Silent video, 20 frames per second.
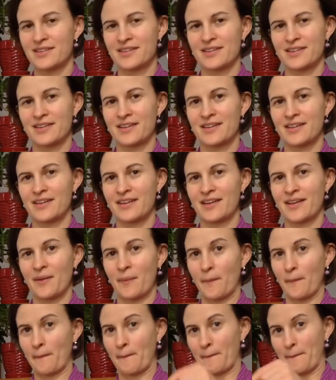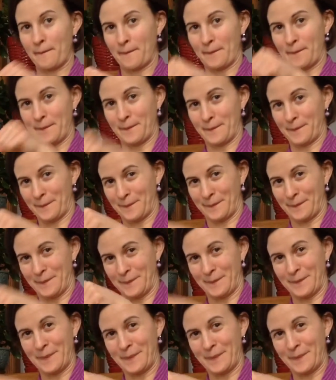No one is speaking in this clip.